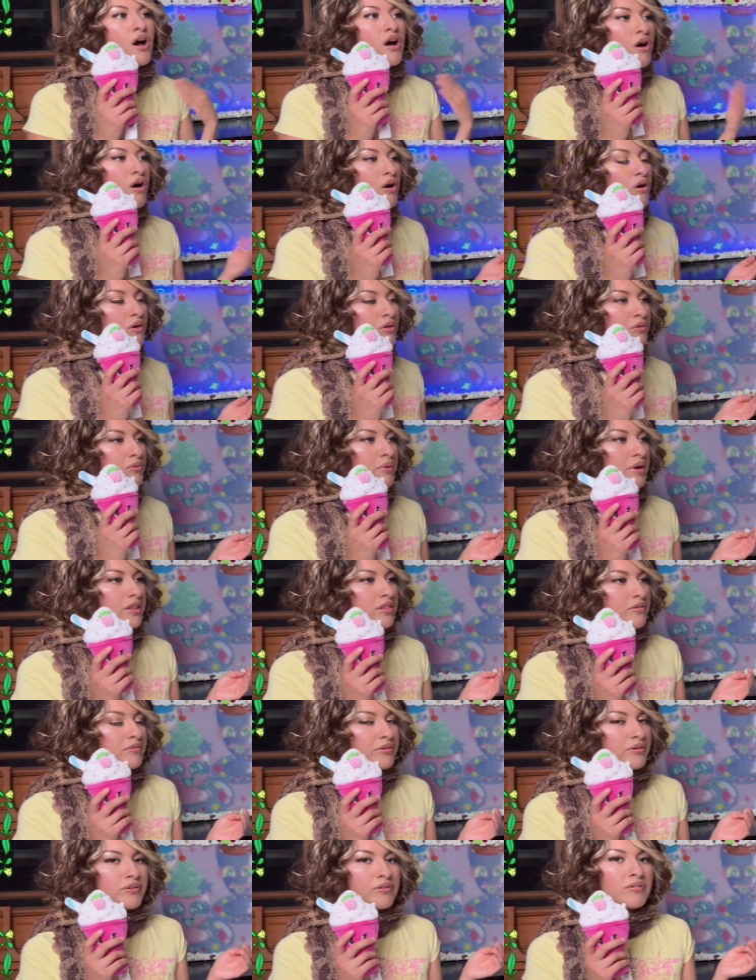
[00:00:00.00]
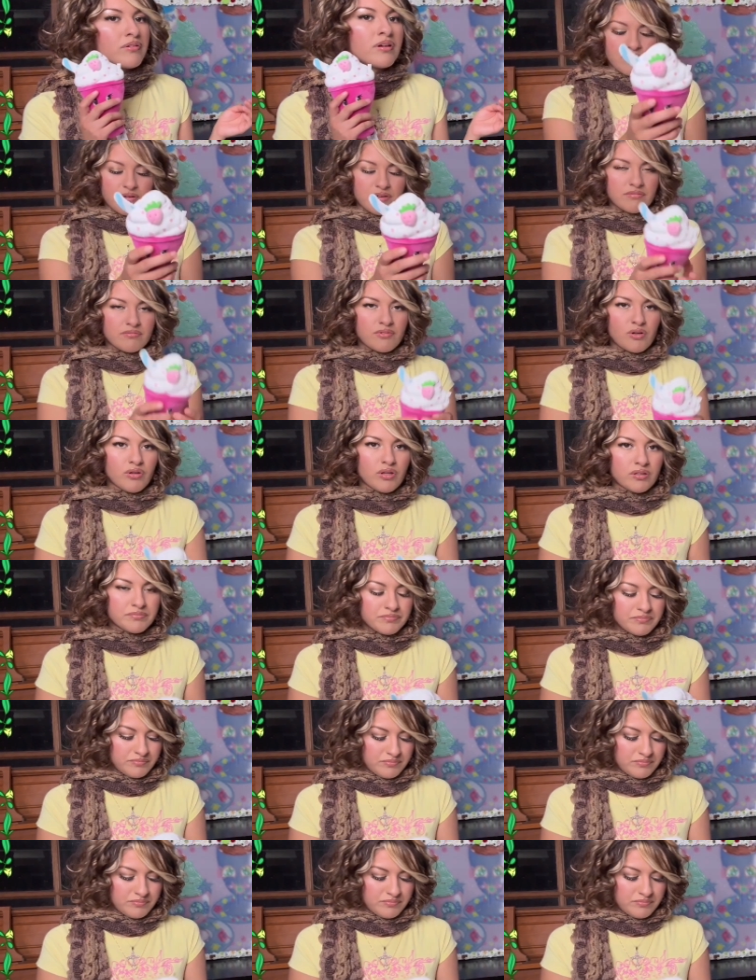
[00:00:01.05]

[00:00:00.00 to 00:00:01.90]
all the way through. You know what? Hold on.